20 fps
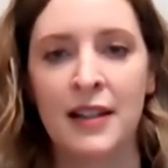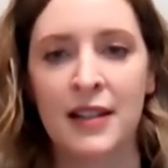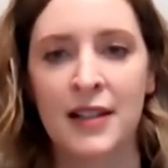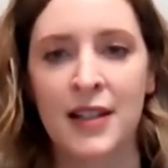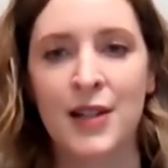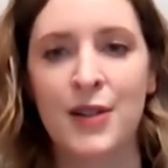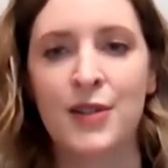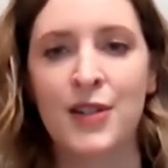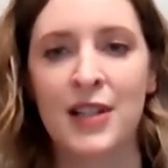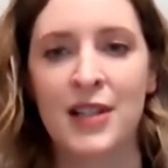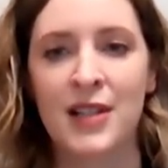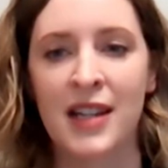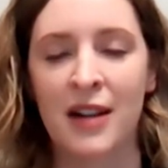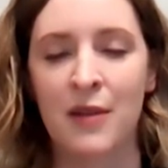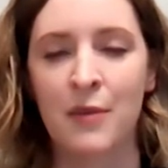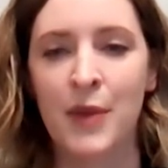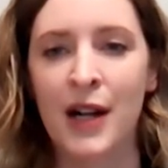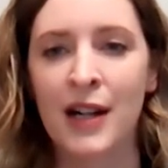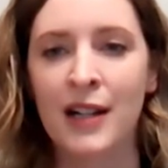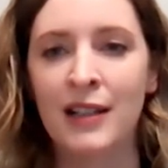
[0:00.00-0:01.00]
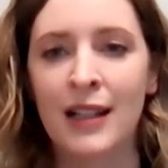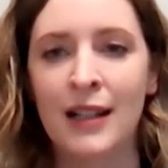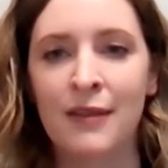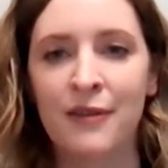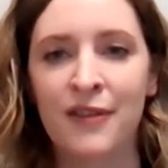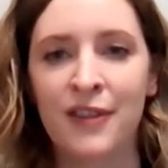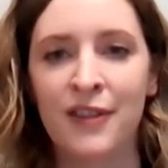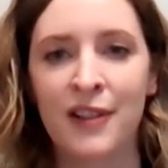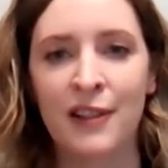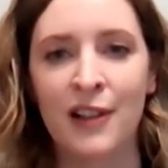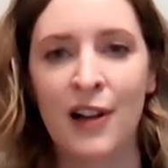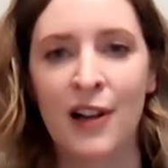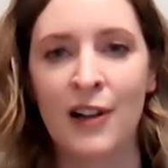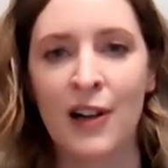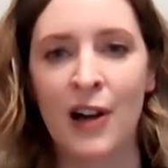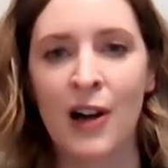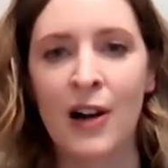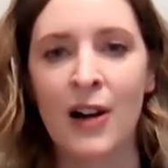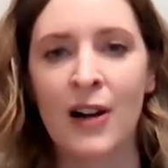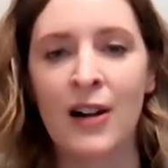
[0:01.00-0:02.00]
So just, buckle up for the long
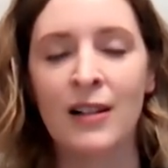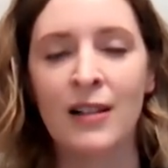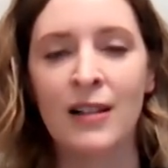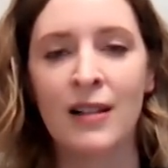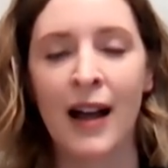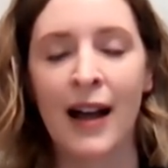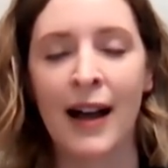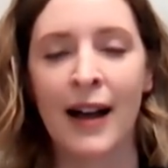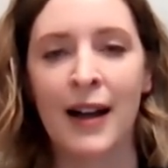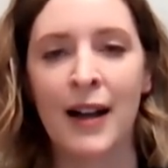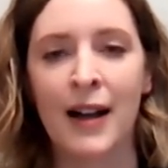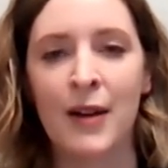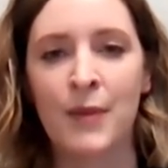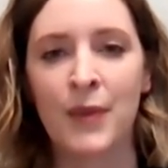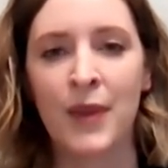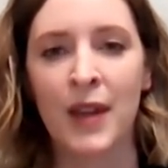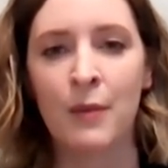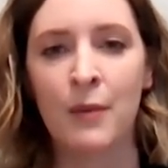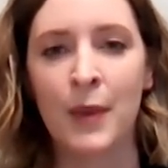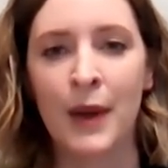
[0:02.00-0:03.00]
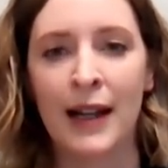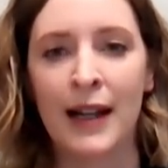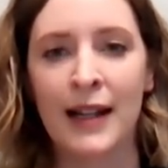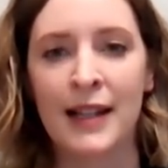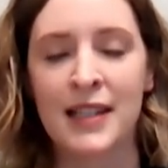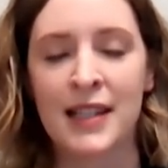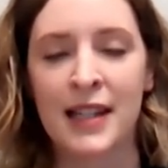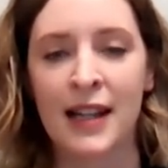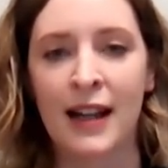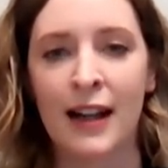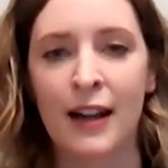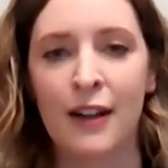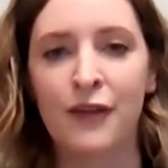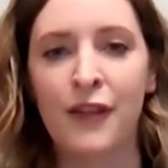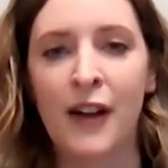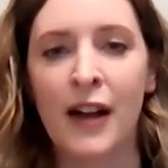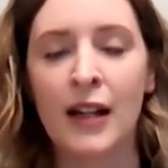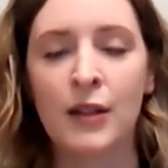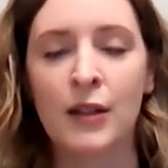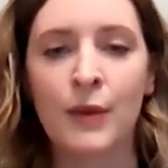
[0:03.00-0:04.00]
haul, but
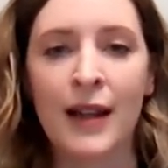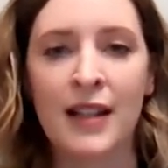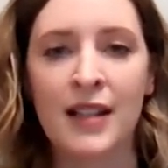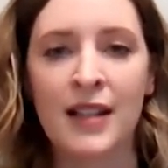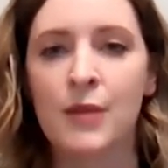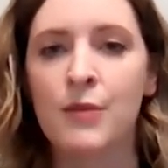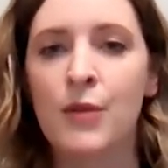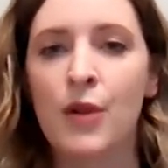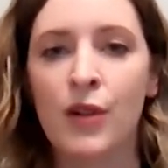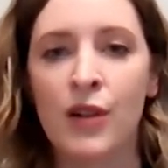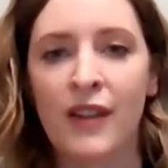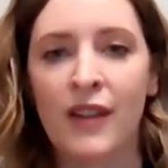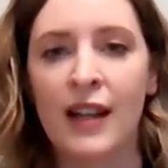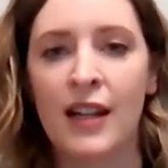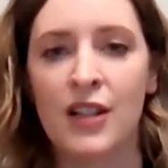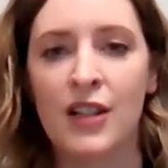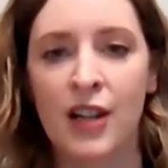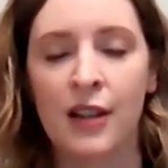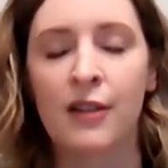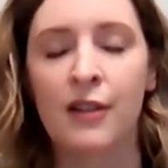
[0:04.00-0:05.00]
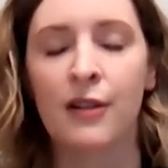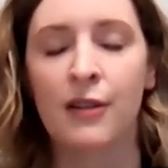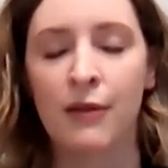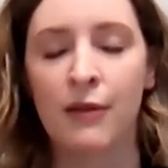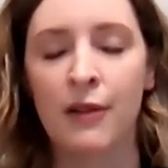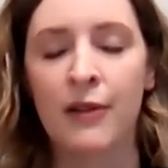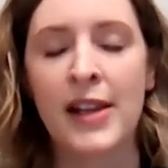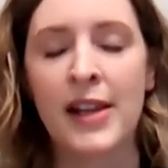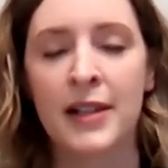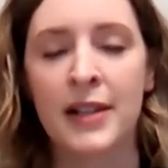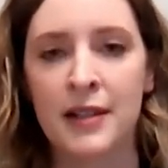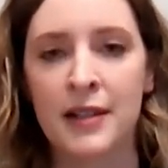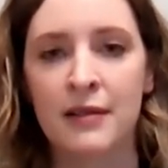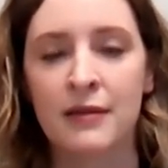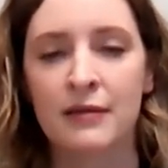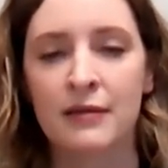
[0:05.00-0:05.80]
find ways to motivate each other through this.